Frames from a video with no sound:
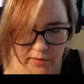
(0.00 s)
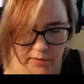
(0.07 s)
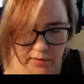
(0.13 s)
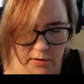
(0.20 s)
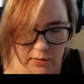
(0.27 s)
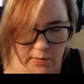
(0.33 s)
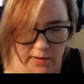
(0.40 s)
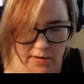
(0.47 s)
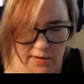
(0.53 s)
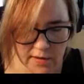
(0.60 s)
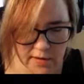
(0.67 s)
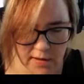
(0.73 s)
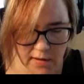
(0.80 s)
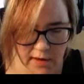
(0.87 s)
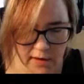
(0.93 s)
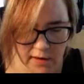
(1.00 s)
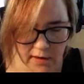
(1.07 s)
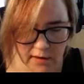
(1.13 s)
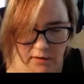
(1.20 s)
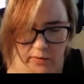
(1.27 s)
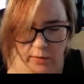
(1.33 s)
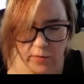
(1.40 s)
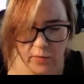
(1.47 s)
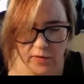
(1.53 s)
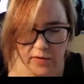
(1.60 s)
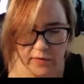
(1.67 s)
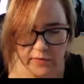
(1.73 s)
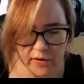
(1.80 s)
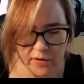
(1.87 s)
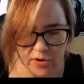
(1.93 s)
until we get to that. Or we won't
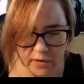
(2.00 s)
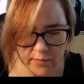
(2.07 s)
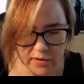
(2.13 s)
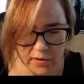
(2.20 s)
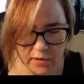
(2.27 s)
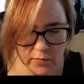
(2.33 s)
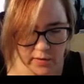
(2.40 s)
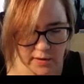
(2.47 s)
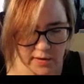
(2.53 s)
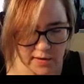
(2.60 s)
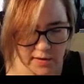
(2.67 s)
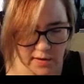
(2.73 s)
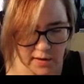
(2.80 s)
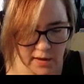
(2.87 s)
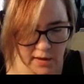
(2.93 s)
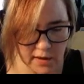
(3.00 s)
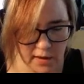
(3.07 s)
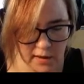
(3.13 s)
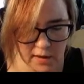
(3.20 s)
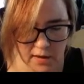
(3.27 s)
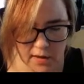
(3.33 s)
have any trouble until we get to that.